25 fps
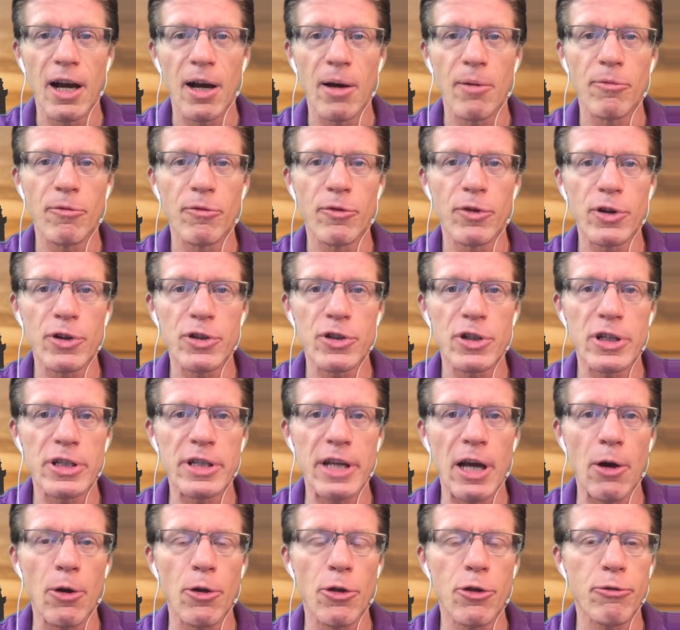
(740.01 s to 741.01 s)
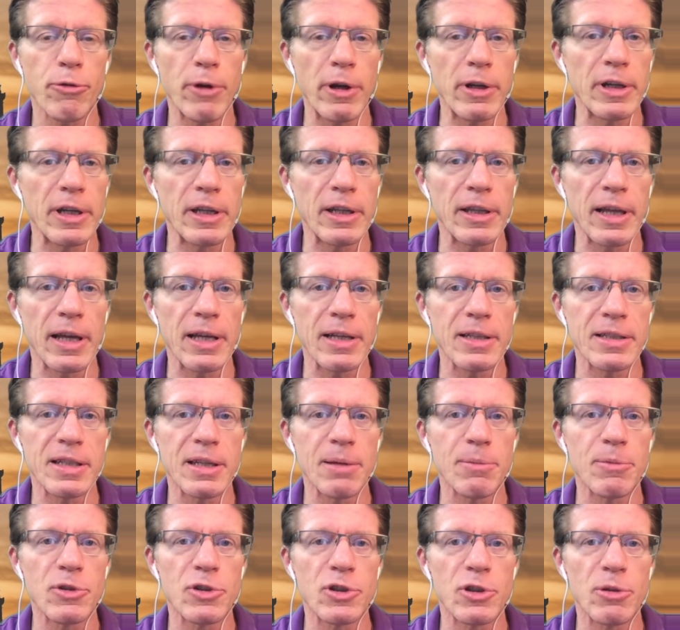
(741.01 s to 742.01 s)
versus how threatening that
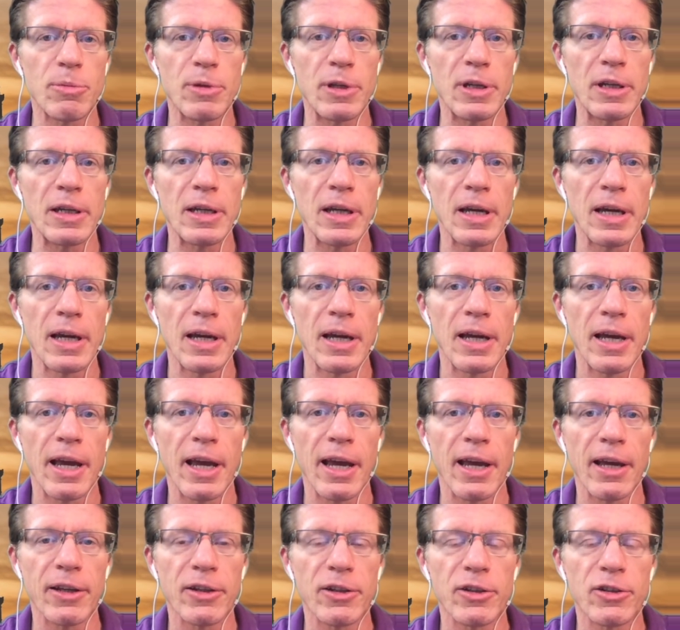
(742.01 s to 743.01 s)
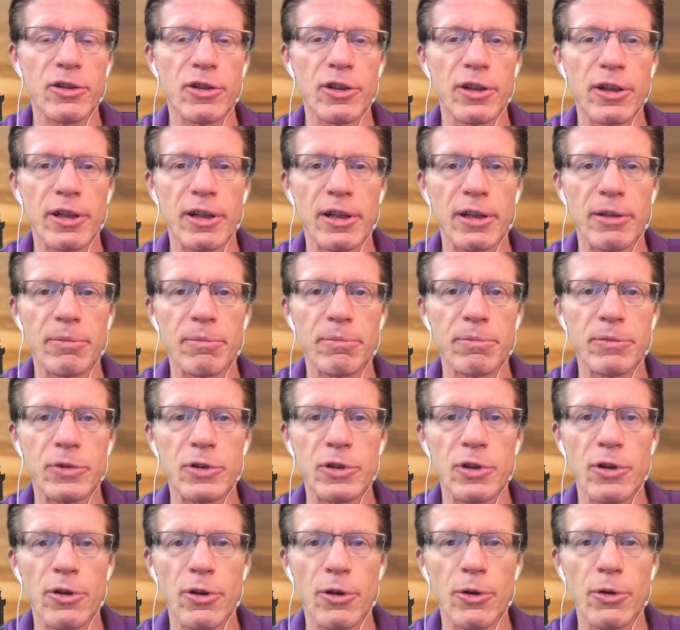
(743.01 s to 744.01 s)
seems to be, and
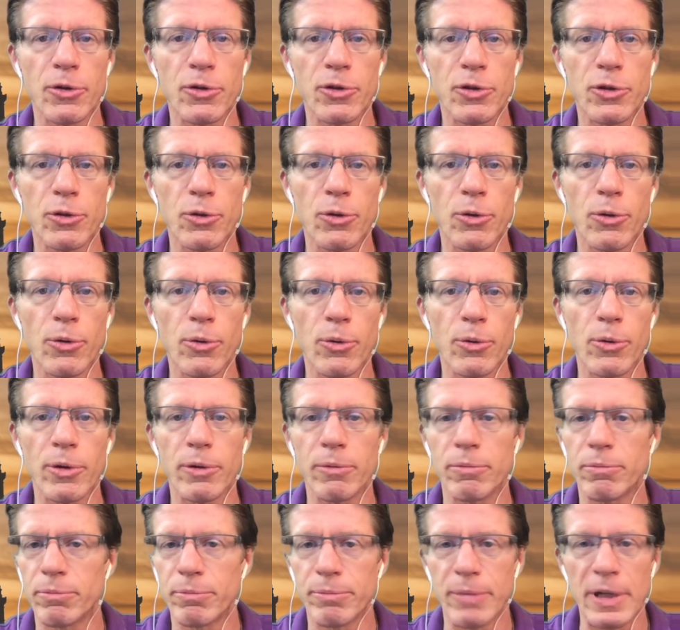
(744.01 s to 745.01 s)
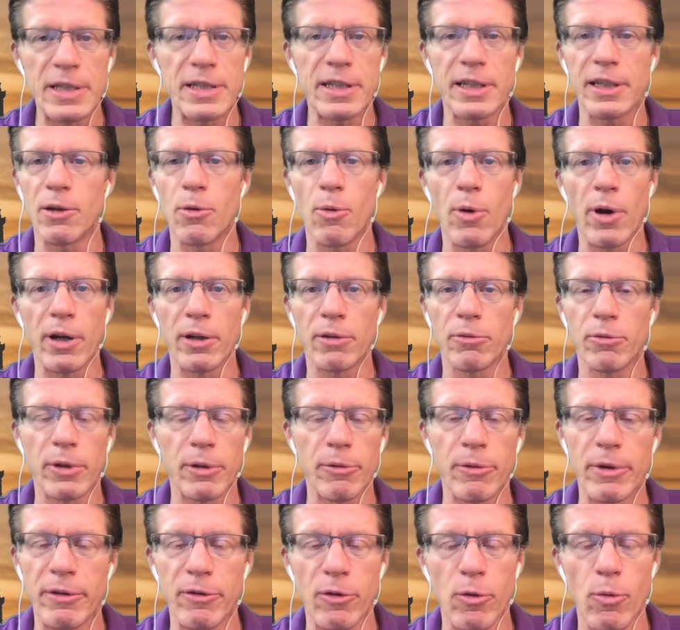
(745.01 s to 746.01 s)
to those who basically want
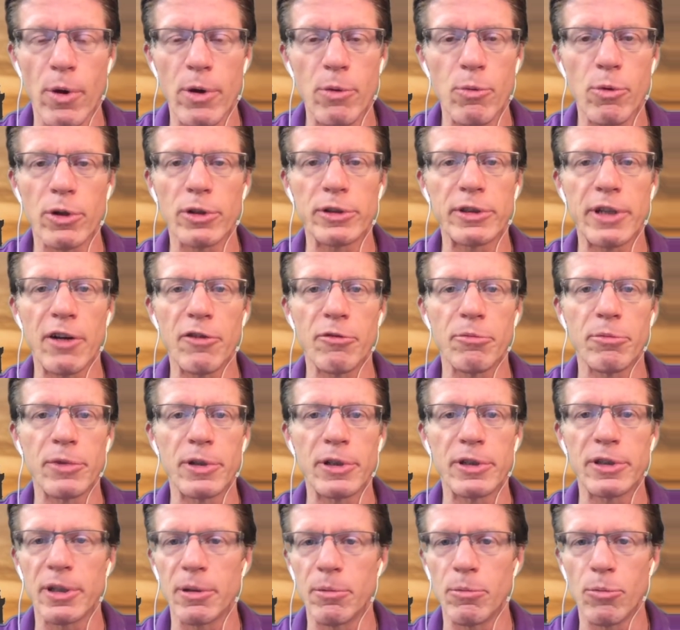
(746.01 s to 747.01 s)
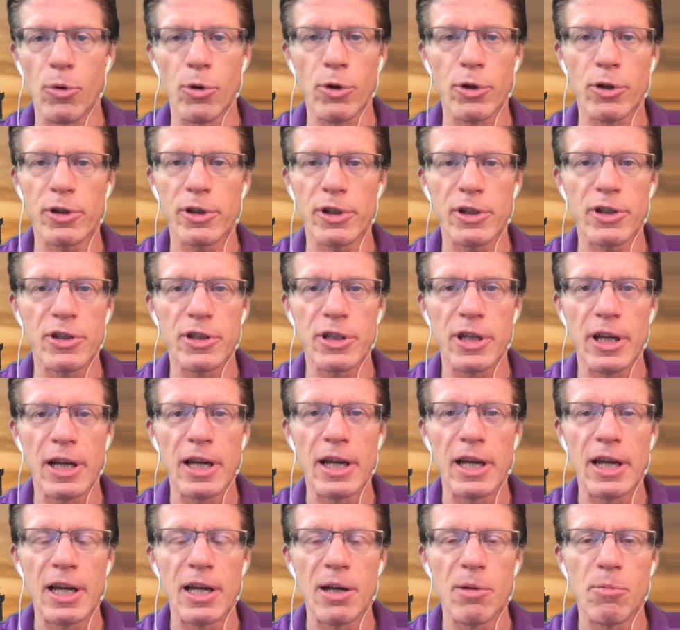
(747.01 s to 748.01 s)
whatever, one world government and borderless
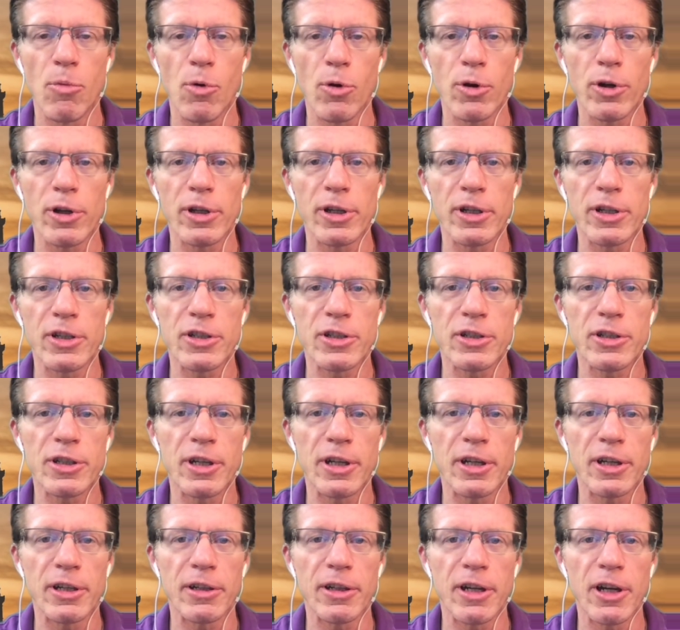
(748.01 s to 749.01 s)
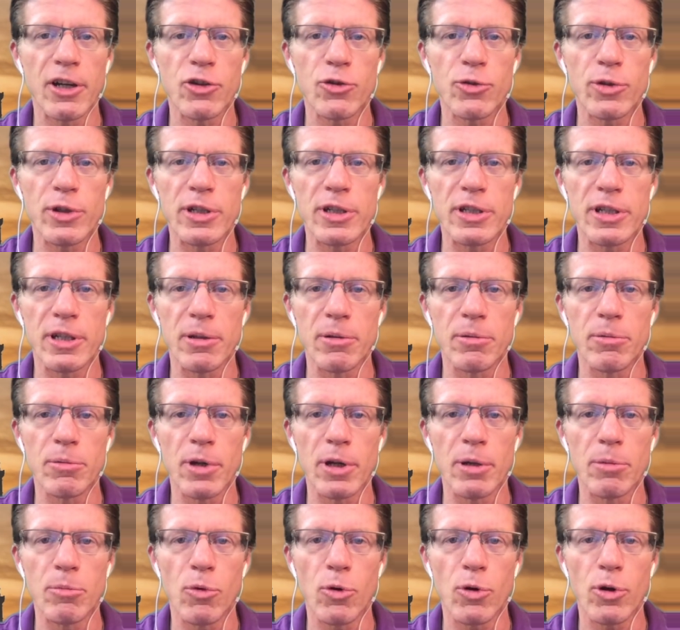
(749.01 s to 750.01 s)
countries
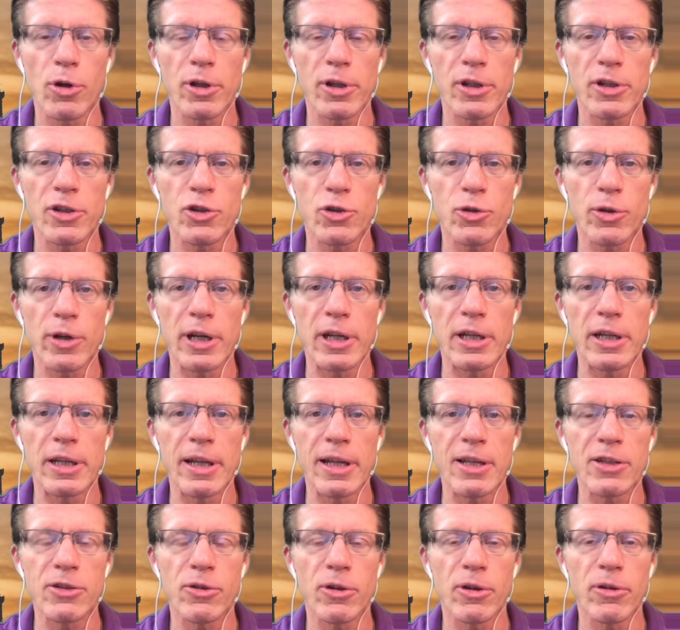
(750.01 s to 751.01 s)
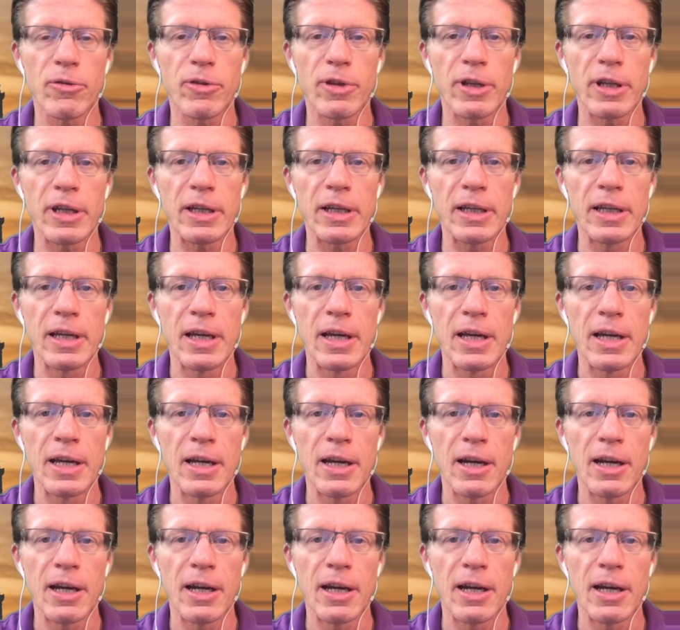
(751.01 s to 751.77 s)
and borderless trade and that sort of thing.